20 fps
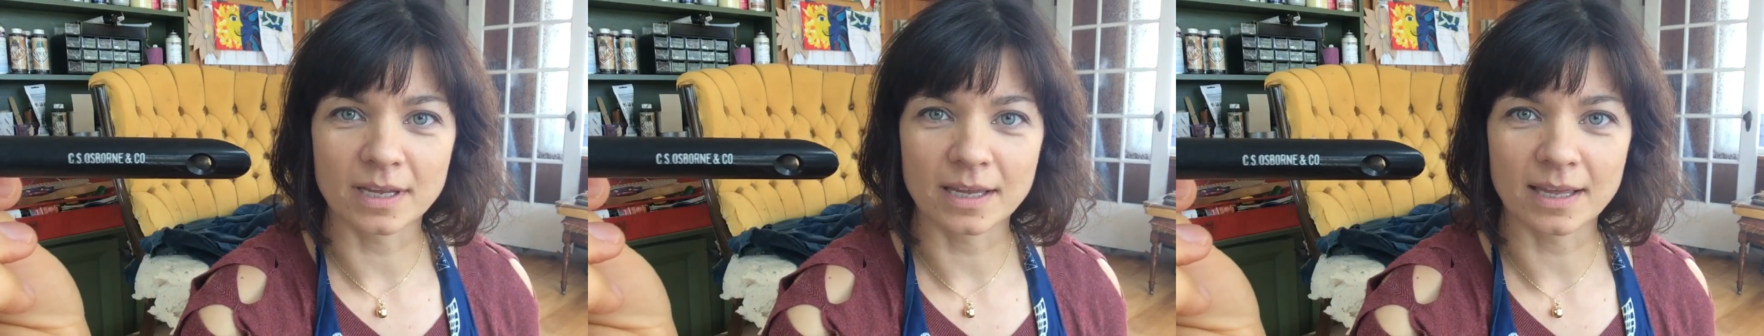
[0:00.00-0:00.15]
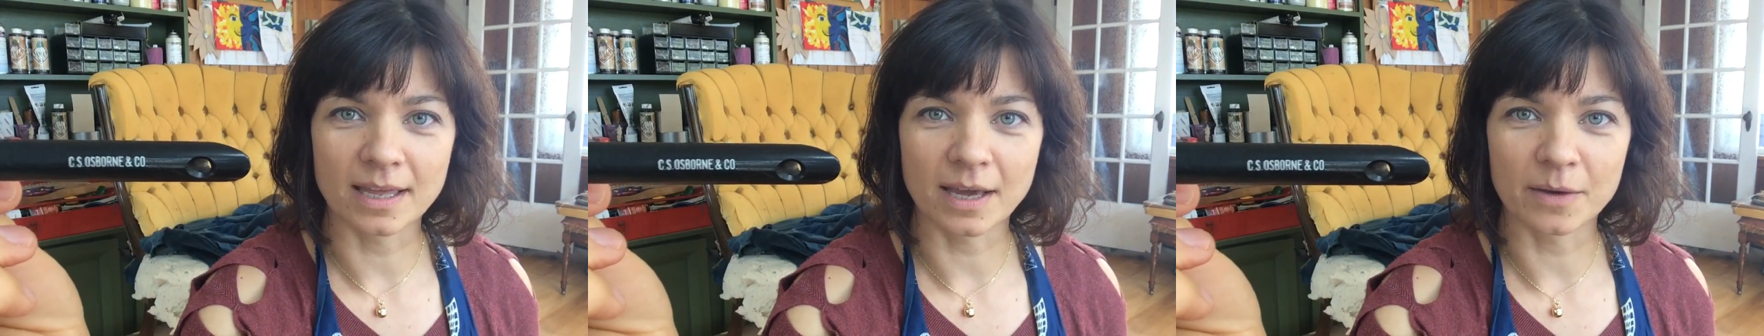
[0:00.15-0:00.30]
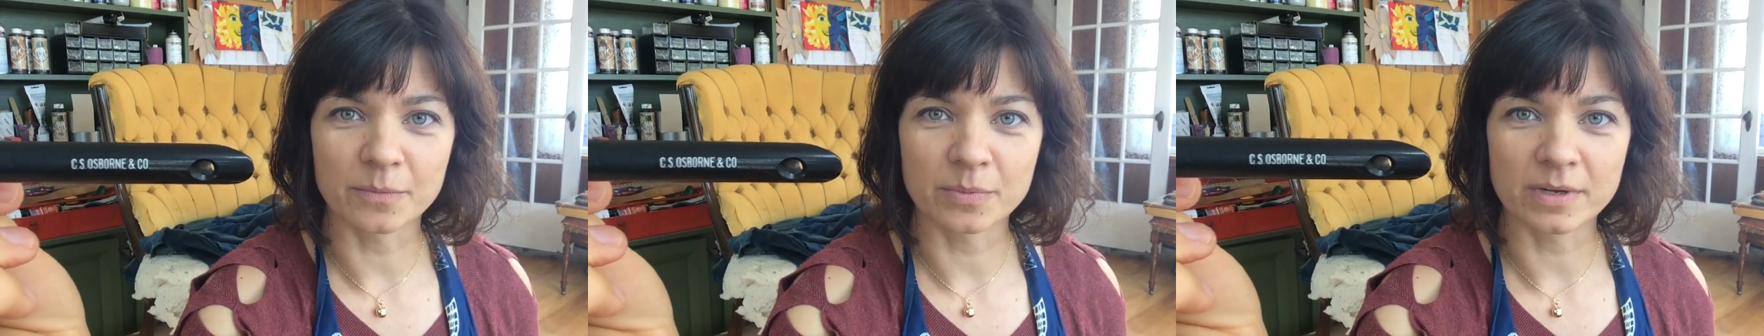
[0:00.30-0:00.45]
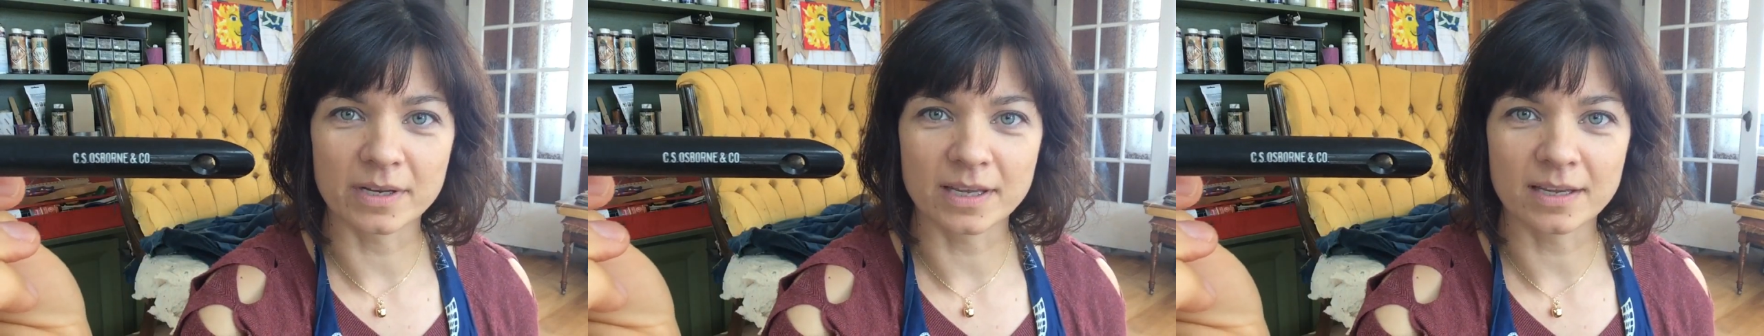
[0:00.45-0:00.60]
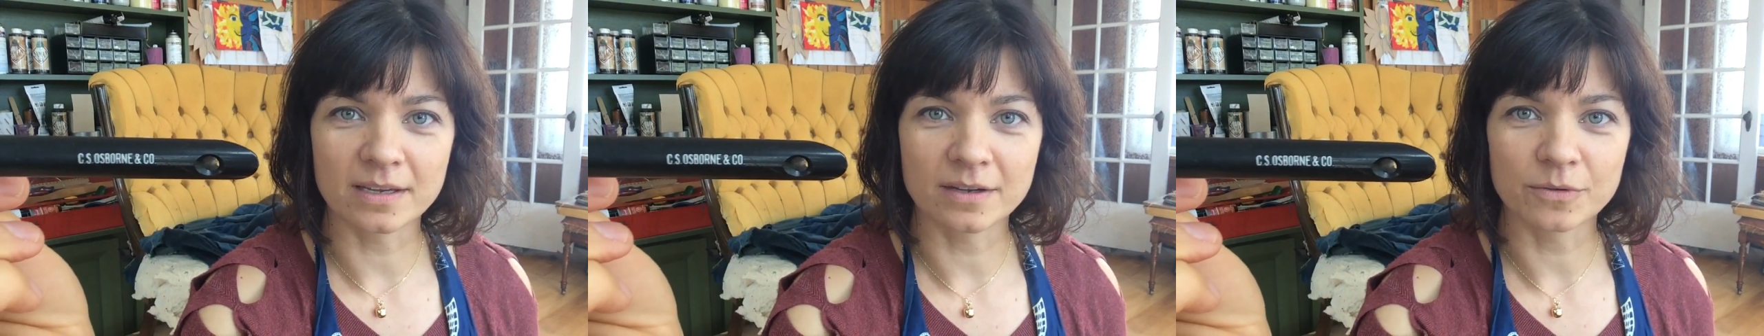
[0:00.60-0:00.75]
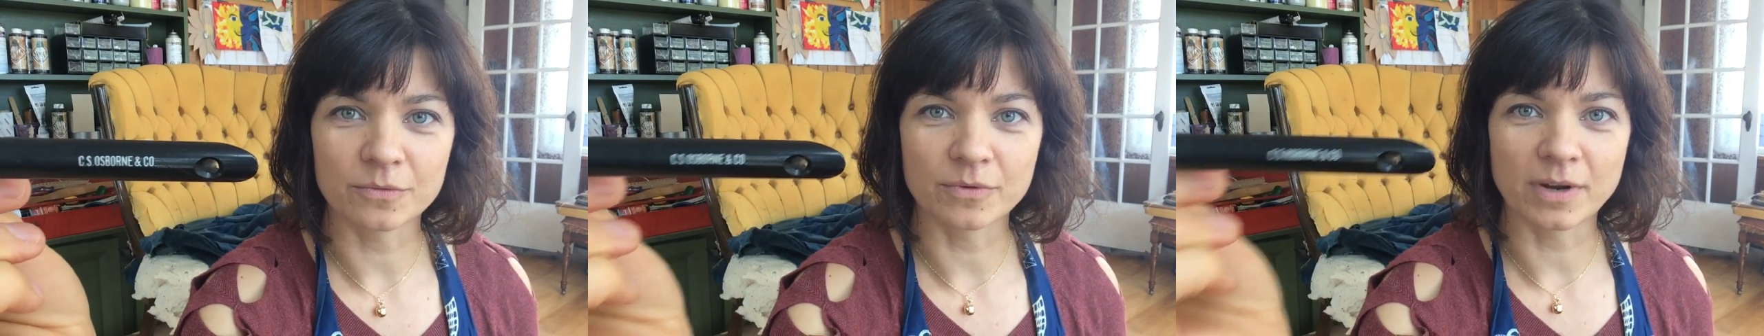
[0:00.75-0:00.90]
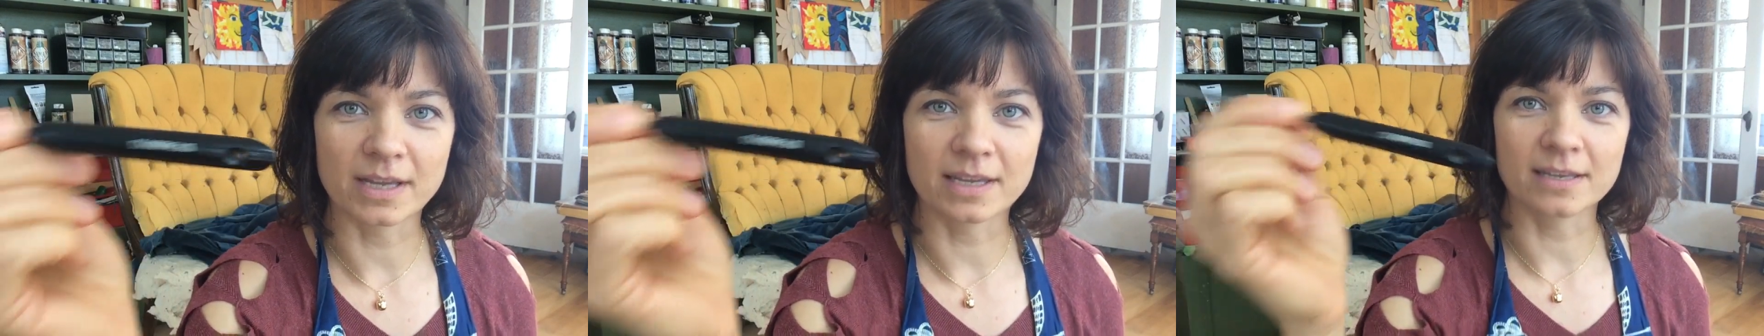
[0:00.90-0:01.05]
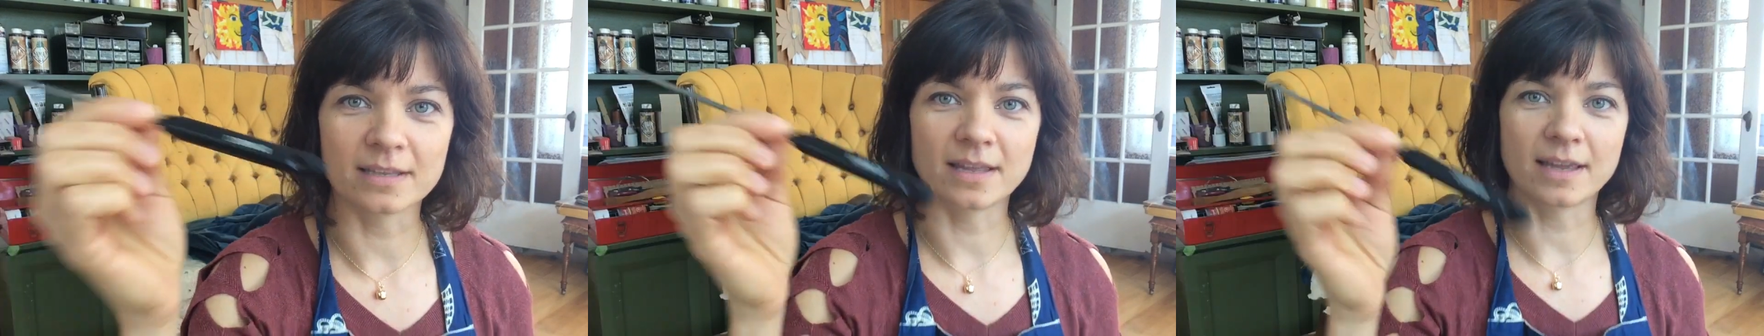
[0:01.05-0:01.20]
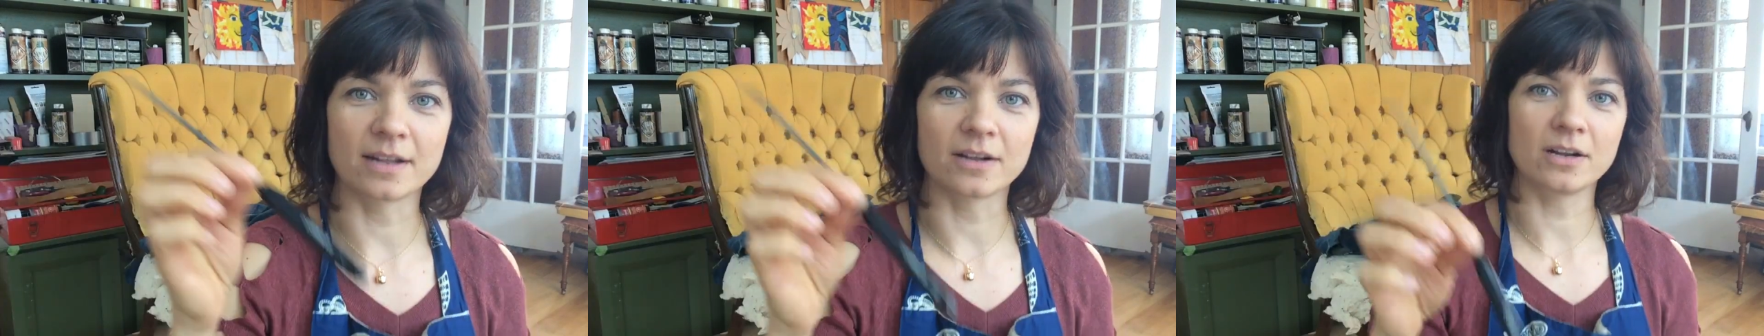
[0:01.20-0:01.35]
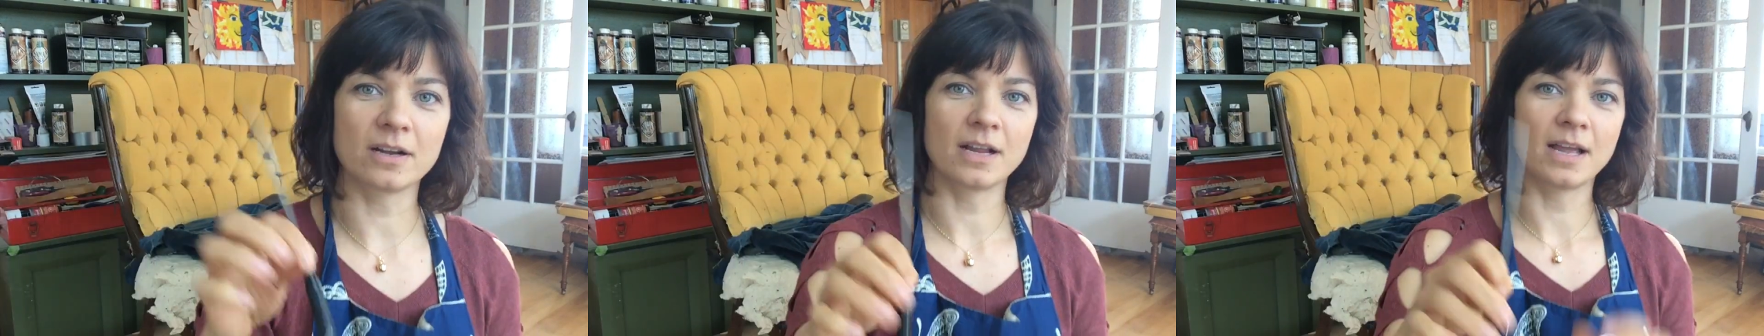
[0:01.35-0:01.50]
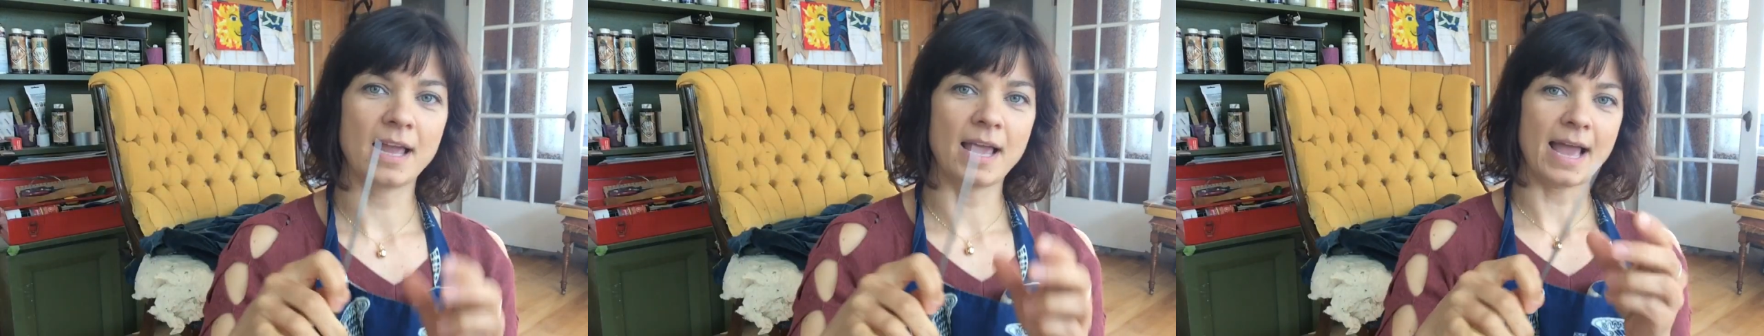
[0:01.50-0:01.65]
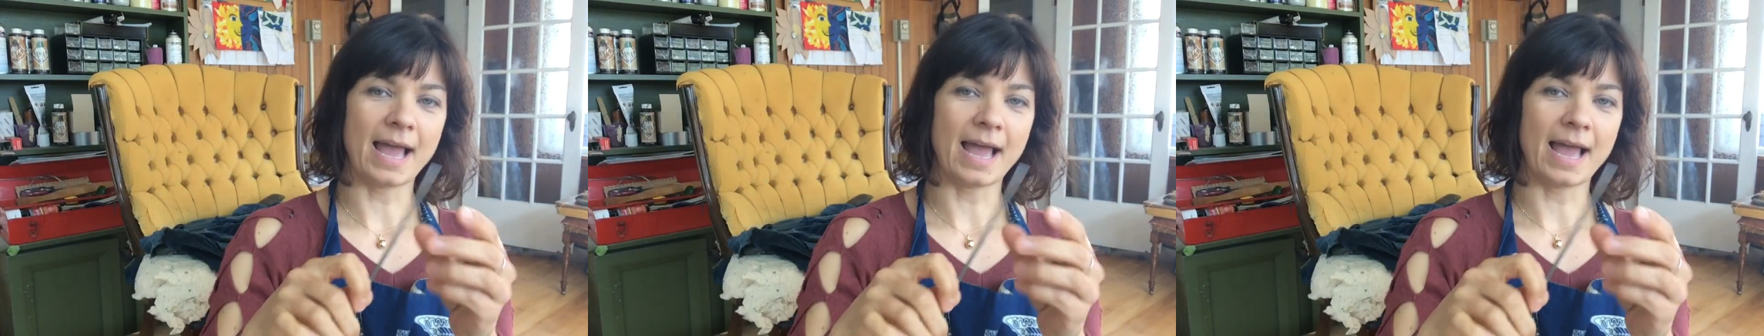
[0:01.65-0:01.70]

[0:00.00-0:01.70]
and Company regulator.